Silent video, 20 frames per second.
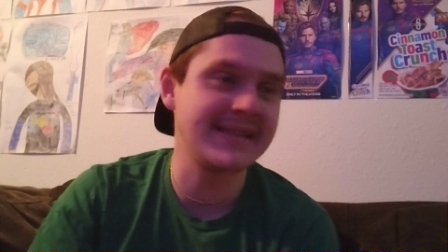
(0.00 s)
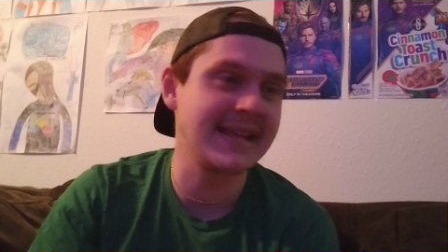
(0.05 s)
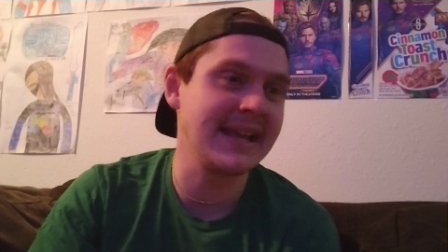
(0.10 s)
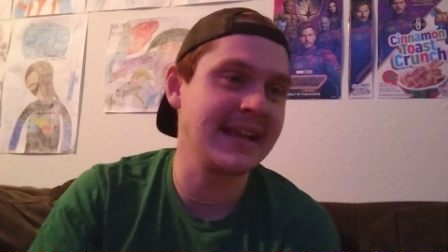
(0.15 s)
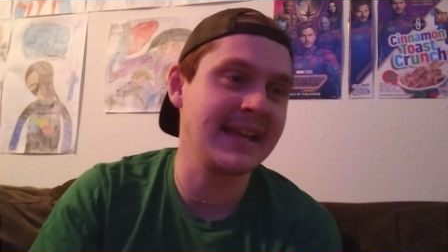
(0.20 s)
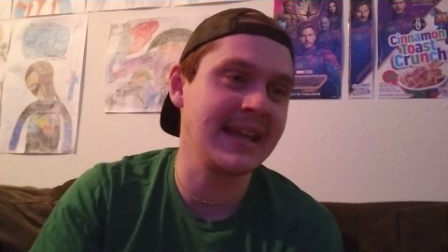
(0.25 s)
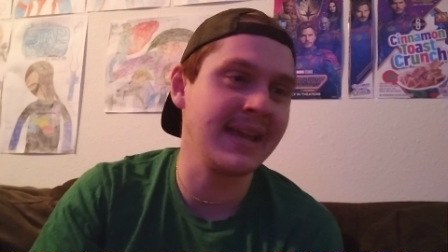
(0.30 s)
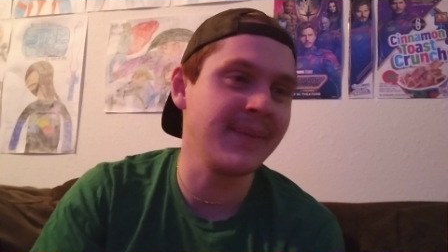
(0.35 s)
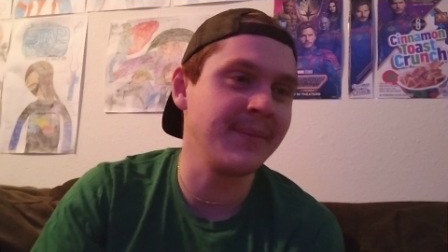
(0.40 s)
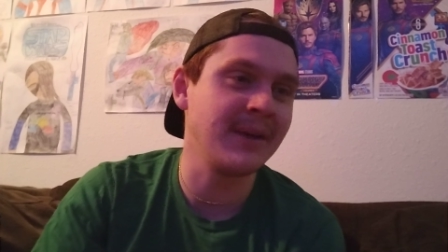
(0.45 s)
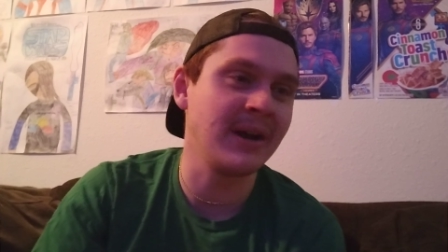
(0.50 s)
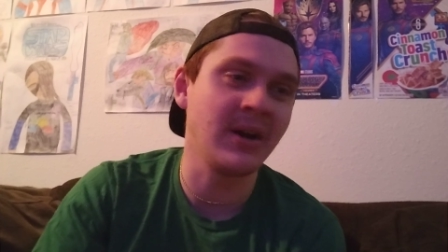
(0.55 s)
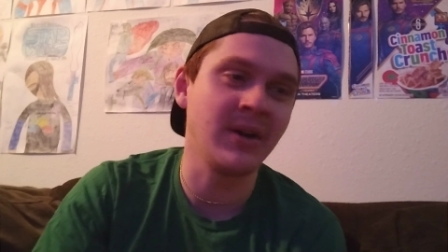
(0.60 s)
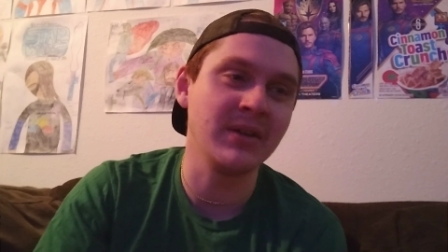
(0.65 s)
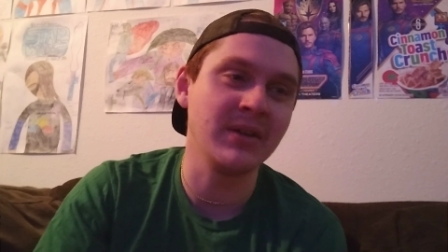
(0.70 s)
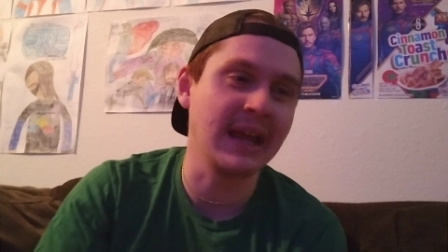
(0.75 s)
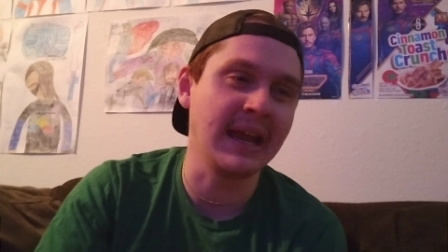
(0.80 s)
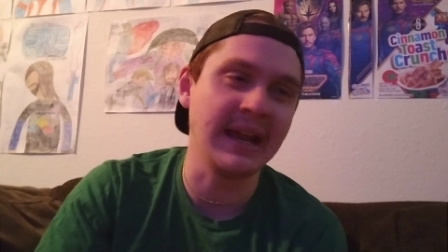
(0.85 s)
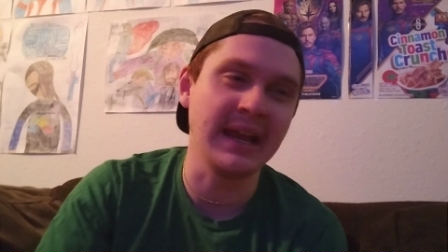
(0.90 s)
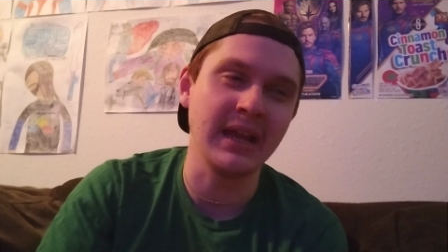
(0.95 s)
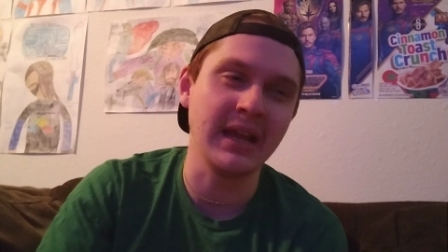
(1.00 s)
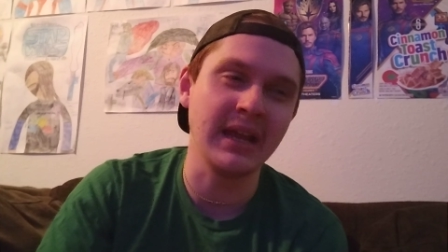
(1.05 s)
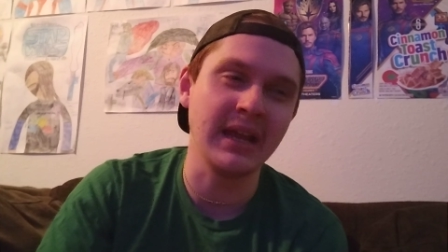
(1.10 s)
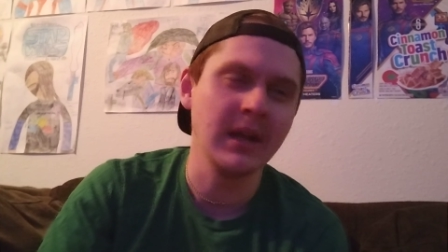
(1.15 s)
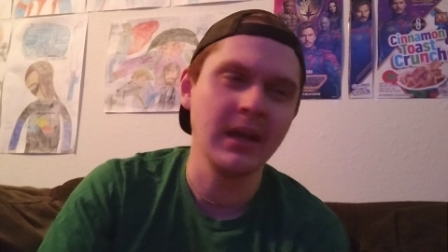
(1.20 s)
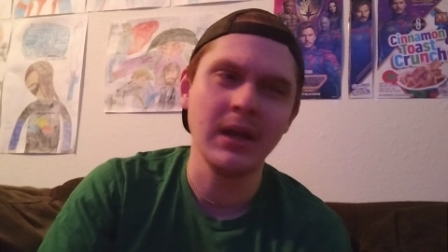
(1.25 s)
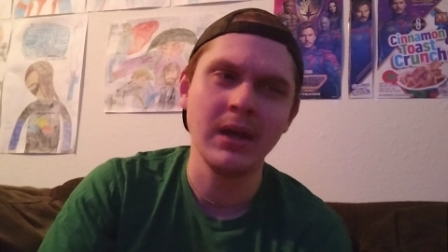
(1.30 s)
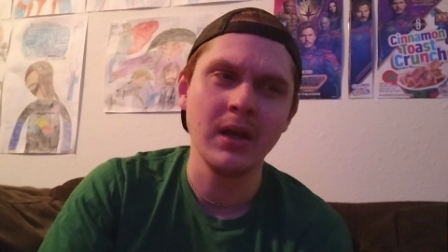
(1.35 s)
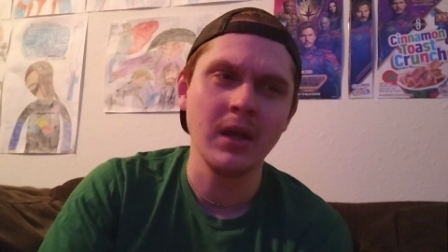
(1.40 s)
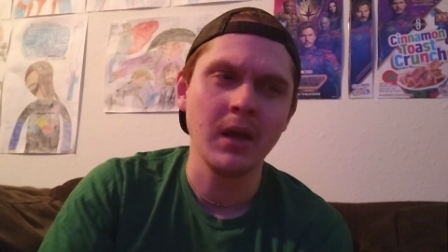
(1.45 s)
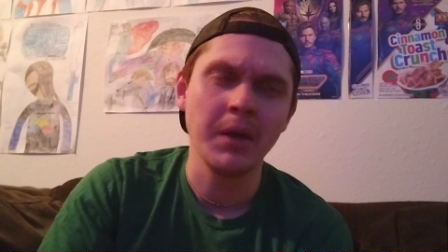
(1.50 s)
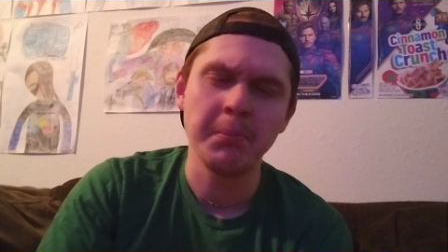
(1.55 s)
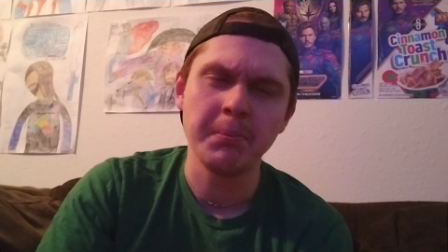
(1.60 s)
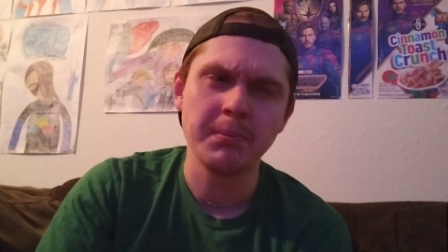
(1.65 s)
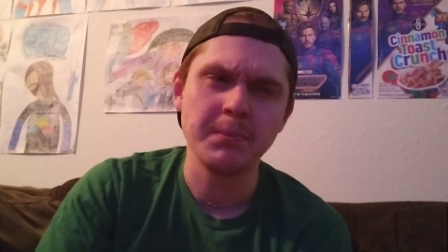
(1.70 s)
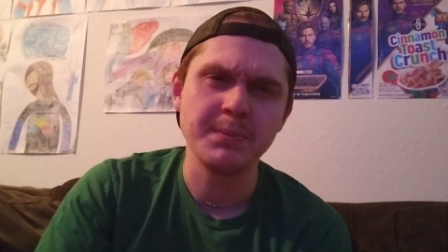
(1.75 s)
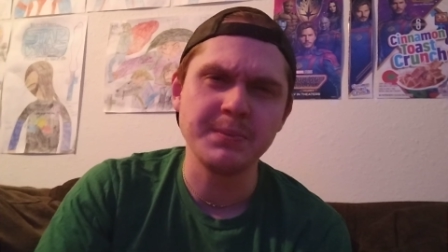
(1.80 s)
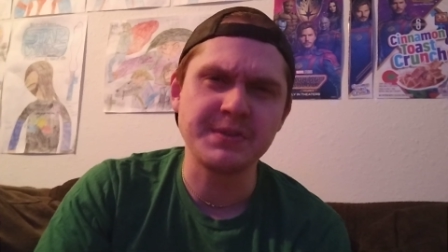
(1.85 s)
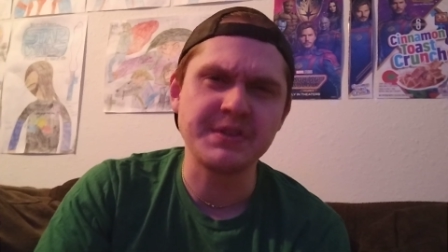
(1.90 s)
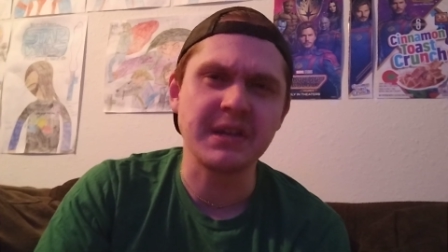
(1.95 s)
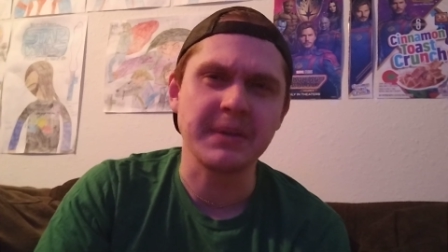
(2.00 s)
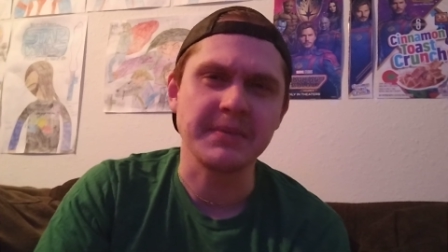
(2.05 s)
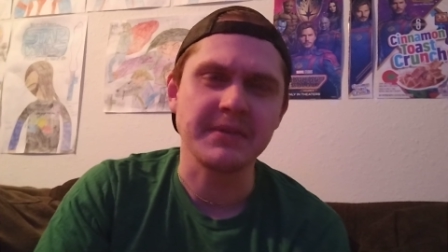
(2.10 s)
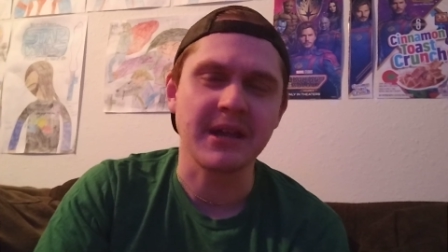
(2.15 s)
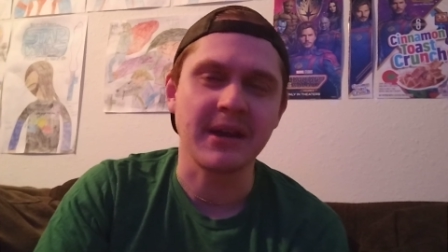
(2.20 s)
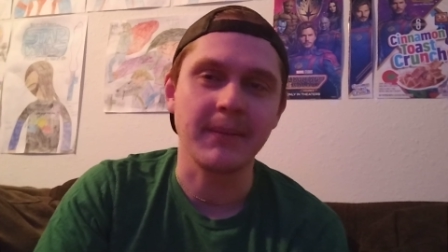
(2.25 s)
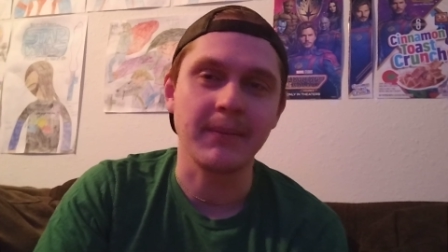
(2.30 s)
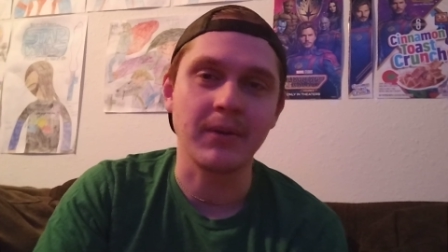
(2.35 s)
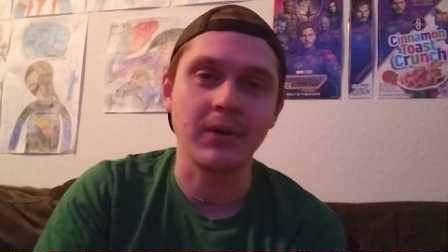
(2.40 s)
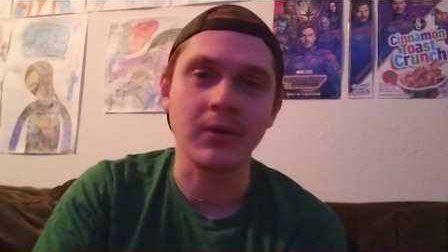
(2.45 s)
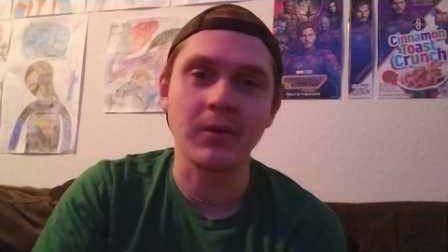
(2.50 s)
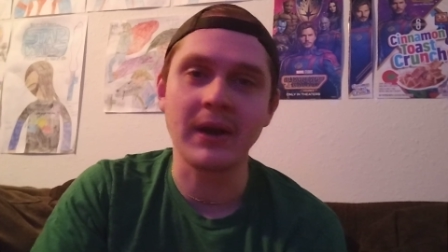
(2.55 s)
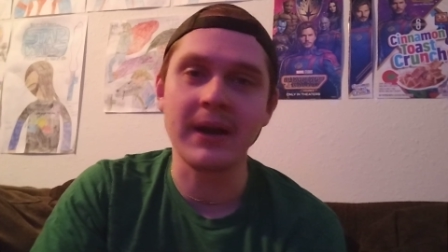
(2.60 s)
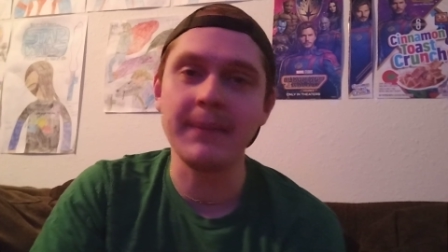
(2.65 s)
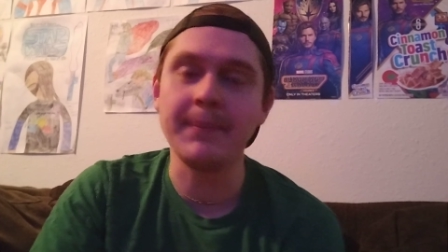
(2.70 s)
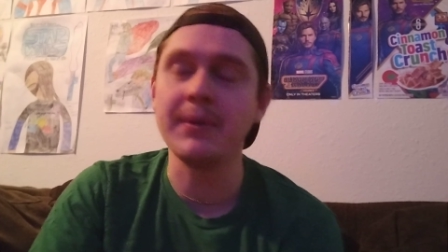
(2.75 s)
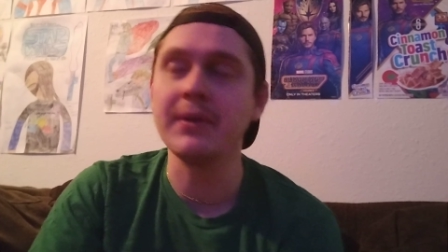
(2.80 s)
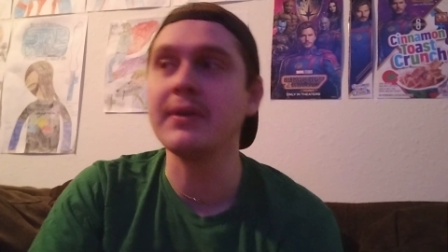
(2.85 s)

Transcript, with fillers: they came out, like, September, right?